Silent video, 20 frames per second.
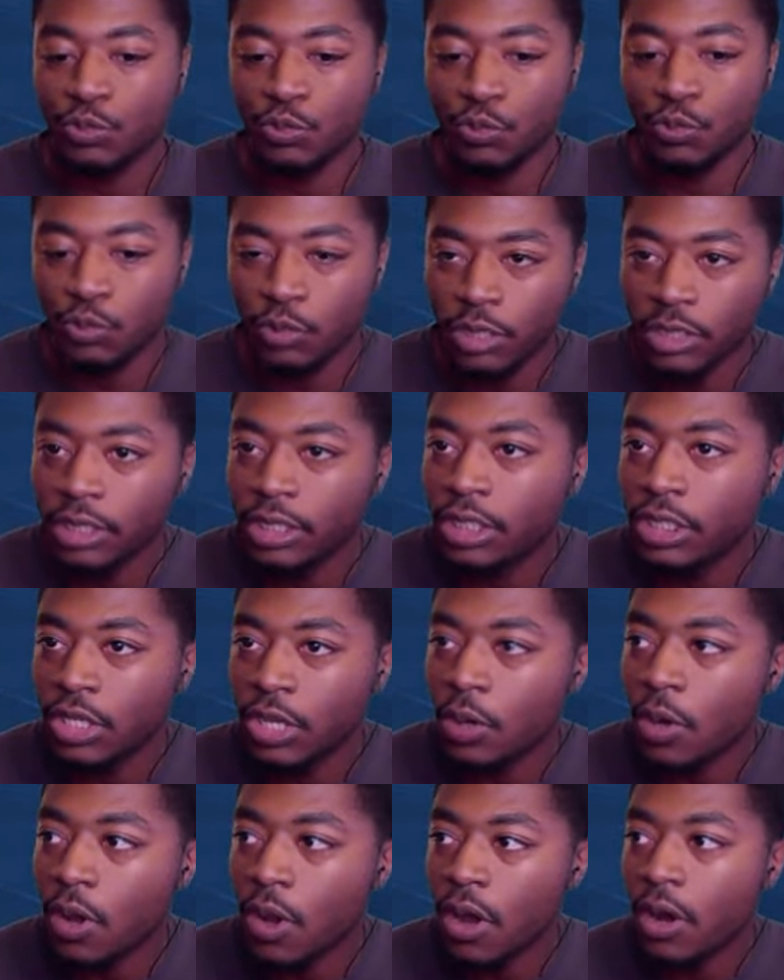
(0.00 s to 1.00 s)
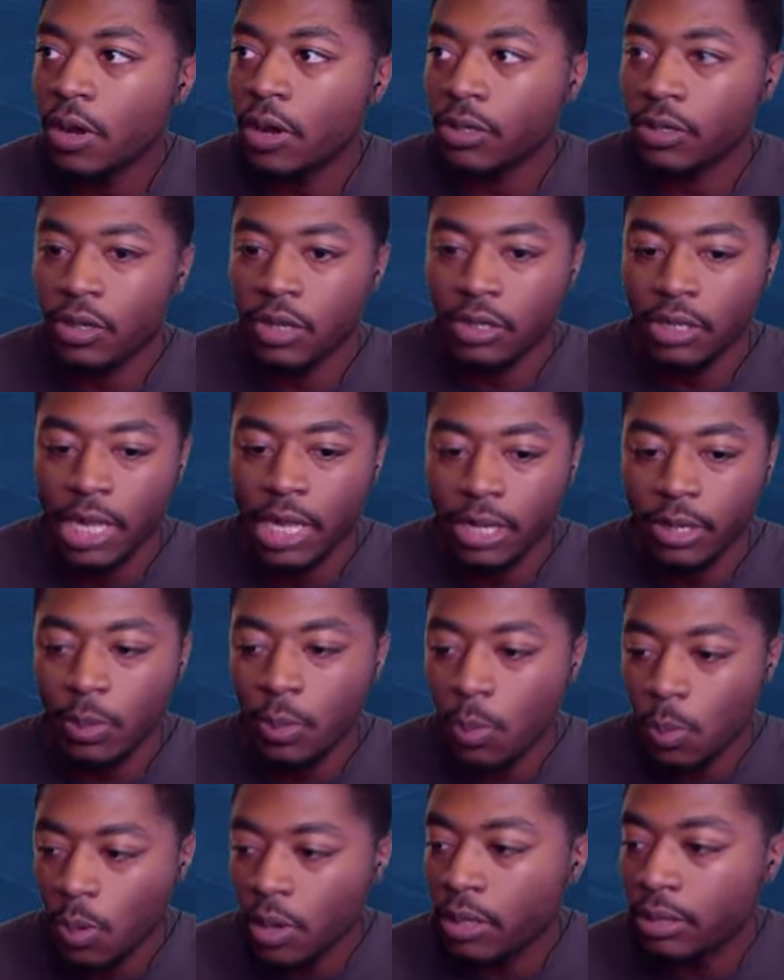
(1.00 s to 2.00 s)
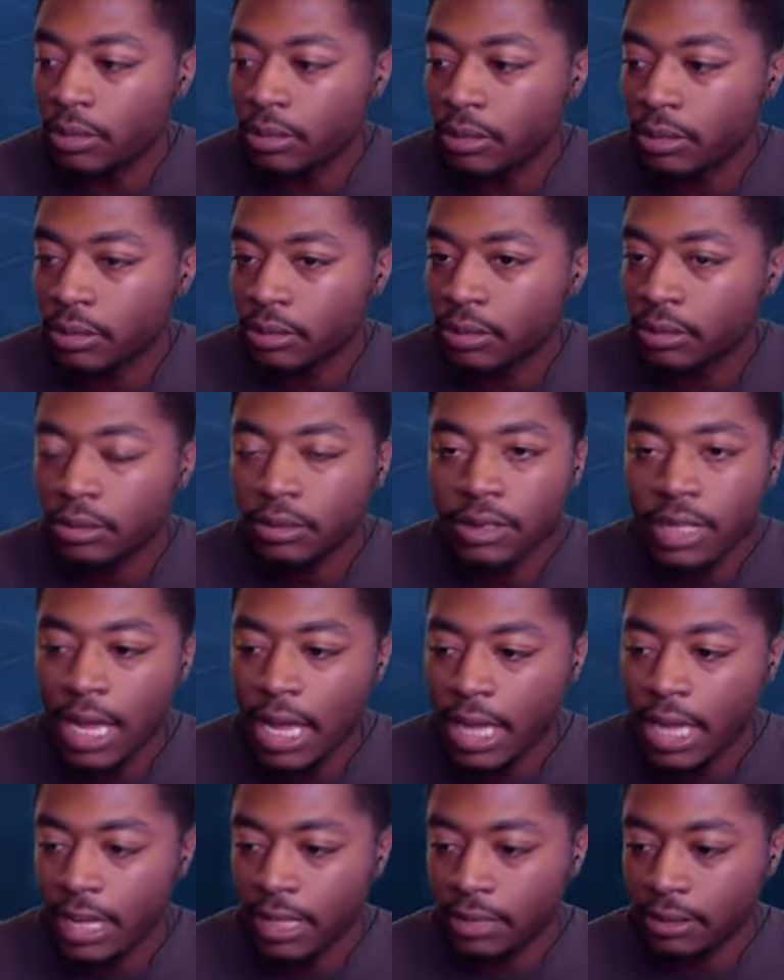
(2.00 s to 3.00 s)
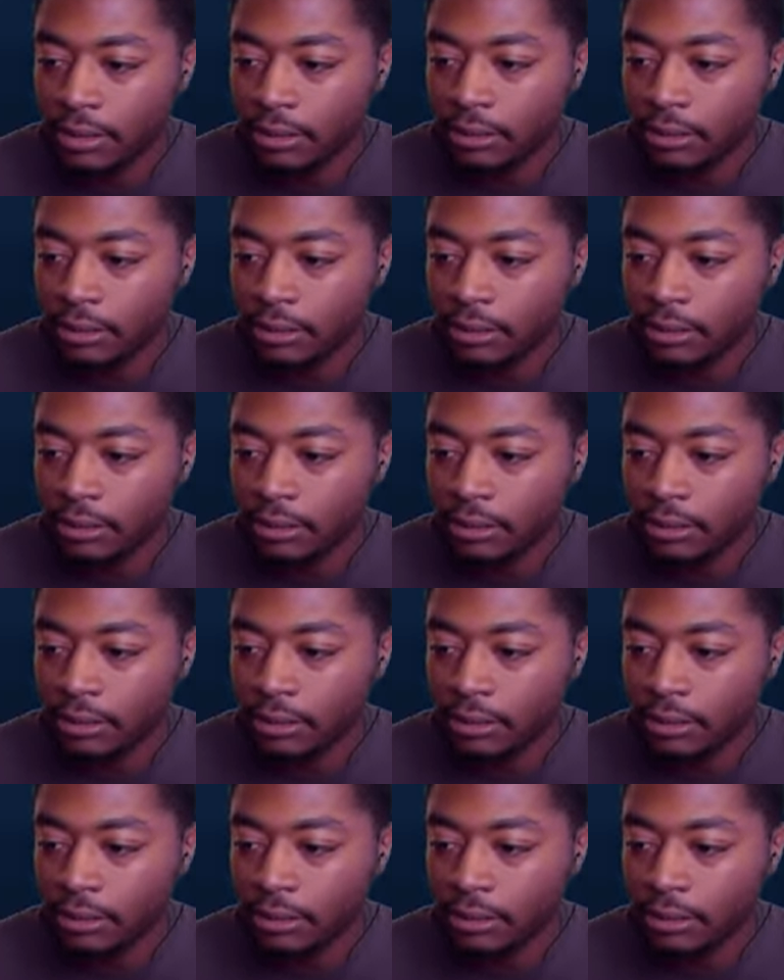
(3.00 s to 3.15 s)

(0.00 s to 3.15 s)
really go hard on like one guy.